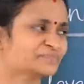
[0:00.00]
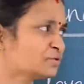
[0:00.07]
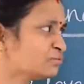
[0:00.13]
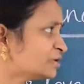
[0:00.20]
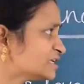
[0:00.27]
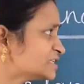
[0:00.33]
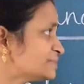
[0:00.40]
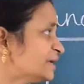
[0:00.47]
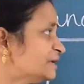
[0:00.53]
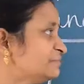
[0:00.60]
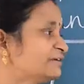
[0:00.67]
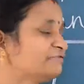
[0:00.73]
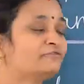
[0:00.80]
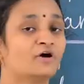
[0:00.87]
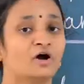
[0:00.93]
What is mean
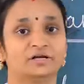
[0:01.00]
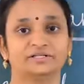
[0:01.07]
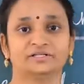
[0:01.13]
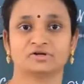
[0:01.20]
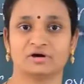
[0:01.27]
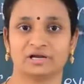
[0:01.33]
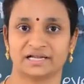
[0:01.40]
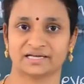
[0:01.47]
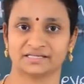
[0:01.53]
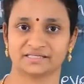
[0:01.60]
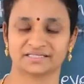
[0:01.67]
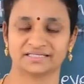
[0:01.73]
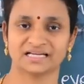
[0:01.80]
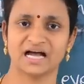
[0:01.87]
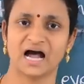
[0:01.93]
by fault
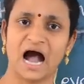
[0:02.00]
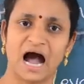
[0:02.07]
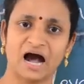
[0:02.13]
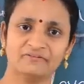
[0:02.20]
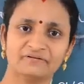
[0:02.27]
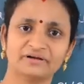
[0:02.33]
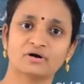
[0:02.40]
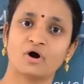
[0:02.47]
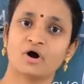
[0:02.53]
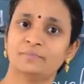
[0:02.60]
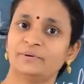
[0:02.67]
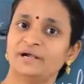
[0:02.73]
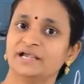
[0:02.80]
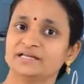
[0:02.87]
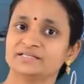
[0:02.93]
tolerance? Our
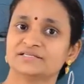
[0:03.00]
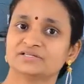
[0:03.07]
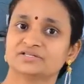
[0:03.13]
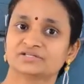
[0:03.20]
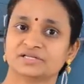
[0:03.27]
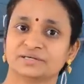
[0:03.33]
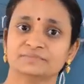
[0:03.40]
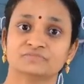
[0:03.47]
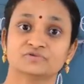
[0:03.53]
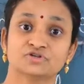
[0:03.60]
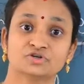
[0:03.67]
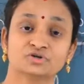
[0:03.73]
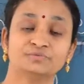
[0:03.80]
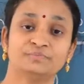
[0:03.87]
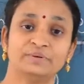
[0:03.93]
operating system
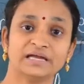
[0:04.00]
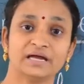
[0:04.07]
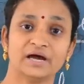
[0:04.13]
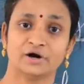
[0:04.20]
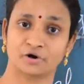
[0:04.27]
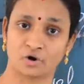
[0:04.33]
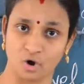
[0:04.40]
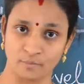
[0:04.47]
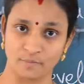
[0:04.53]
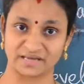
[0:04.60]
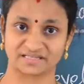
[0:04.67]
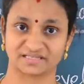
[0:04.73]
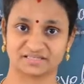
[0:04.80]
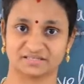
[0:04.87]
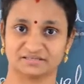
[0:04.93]
should be
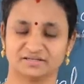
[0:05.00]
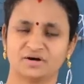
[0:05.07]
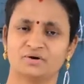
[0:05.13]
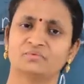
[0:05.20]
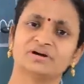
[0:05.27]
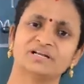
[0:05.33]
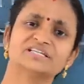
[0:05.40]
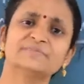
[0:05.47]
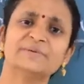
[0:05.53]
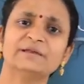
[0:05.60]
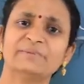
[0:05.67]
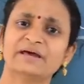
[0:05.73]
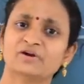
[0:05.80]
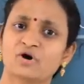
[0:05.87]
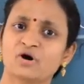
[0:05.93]
robust. What is mean
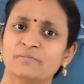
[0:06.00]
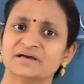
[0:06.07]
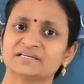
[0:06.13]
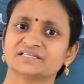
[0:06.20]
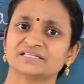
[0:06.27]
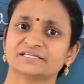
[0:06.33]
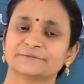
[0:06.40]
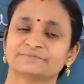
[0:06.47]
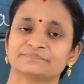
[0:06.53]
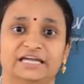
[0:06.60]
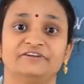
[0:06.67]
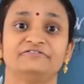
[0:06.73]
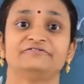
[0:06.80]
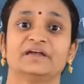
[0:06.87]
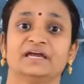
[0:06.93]
by robust?
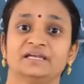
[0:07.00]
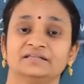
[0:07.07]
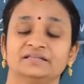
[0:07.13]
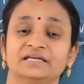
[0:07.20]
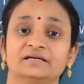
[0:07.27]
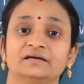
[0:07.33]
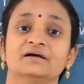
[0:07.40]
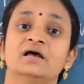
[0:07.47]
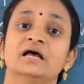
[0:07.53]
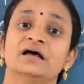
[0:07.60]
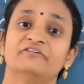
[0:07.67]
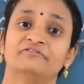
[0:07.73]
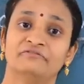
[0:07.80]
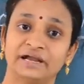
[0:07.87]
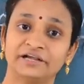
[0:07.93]
If anything
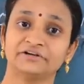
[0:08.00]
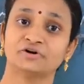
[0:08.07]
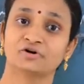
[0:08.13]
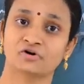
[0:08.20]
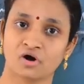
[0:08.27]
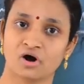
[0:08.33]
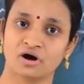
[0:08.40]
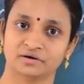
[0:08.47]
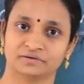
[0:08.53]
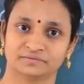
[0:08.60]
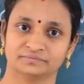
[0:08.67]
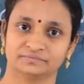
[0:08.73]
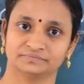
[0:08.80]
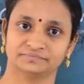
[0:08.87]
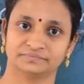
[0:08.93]
went
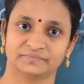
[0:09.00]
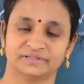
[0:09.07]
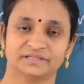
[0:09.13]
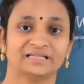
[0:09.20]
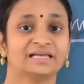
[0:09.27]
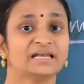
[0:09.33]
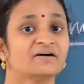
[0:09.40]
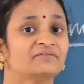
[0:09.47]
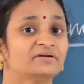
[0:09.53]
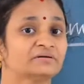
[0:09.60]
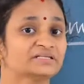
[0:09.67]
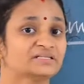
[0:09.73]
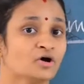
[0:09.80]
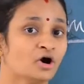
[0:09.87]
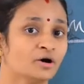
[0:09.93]
wrong, then our
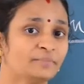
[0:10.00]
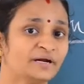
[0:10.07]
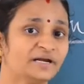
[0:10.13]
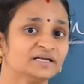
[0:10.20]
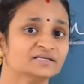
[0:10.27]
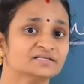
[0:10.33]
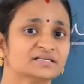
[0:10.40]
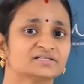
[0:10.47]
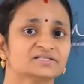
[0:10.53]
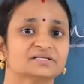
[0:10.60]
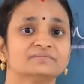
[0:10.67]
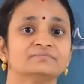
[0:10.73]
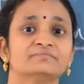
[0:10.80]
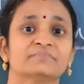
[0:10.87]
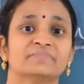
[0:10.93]
operating system
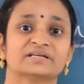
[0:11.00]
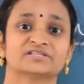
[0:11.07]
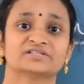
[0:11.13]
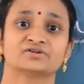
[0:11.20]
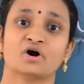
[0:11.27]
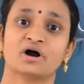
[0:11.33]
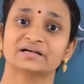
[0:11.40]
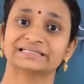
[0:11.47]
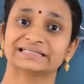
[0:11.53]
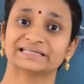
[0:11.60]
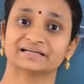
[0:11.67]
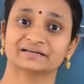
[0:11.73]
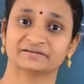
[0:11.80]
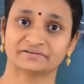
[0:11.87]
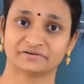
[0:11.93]
must not
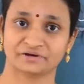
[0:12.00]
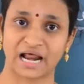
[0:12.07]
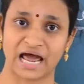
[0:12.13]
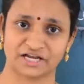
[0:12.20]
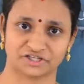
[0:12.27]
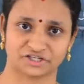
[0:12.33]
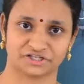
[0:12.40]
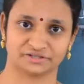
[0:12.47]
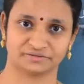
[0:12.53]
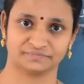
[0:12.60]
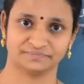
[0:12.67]
crashed.